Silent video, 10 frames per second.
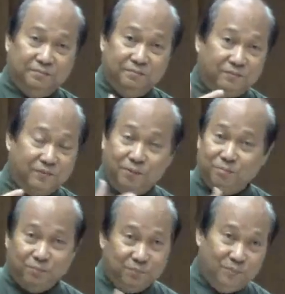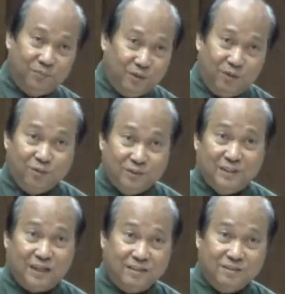from all
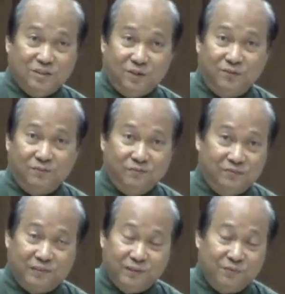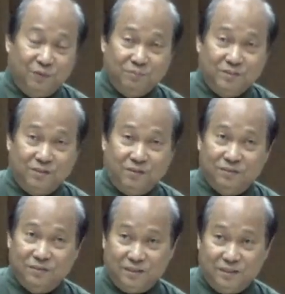sides of Reformed theology.